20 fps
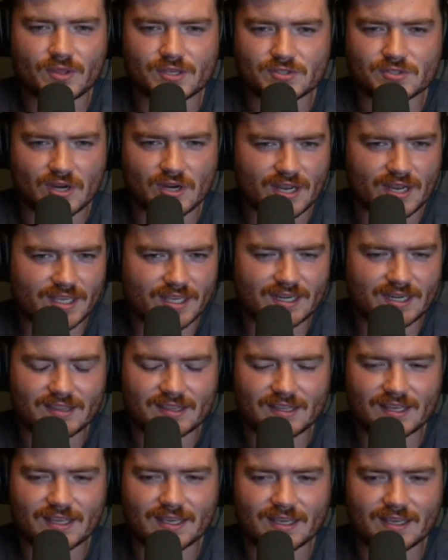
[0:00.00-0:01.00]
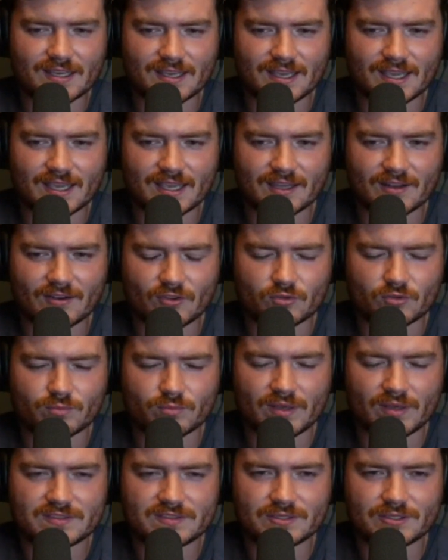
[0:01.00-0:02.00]
drank anything, and
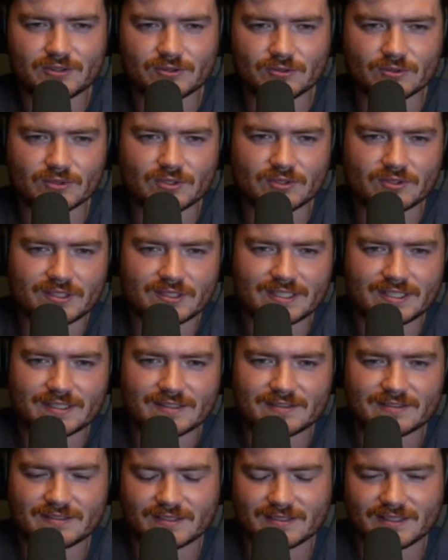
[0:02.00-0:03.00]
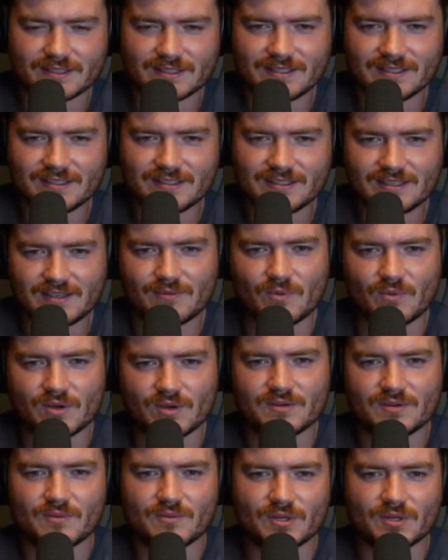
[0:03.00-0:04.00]
basically threw you the keys. And
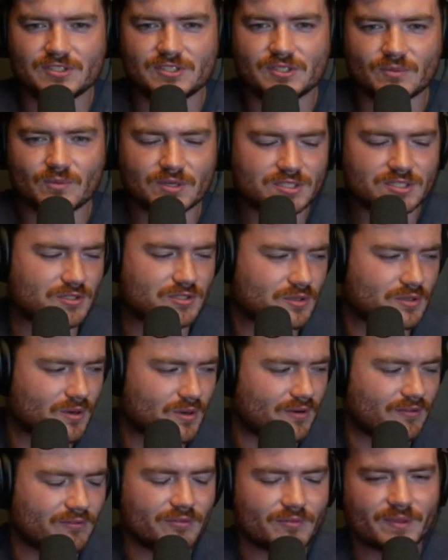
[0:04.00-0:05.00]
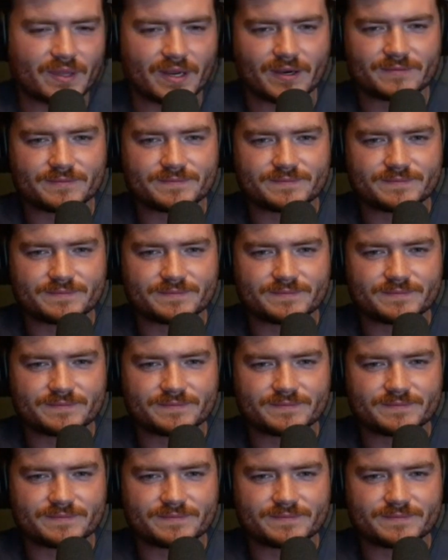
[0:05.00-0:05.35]
what'd you do on from there?